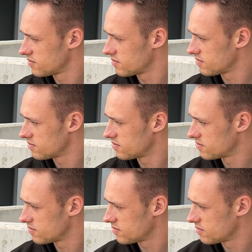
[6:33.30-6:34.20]

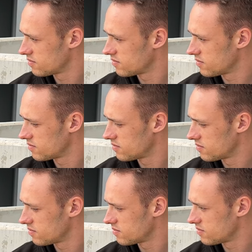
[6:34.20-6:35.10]

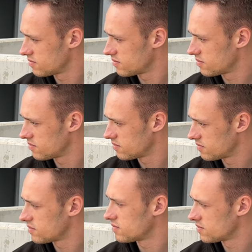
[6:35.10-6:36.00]

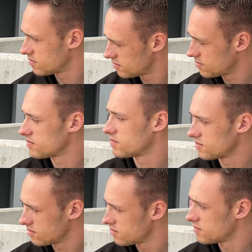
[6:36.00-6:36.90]

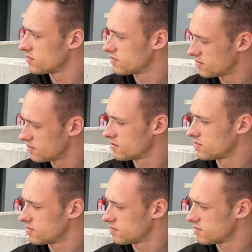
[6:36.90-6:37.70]
No words are spoken by the person on screen.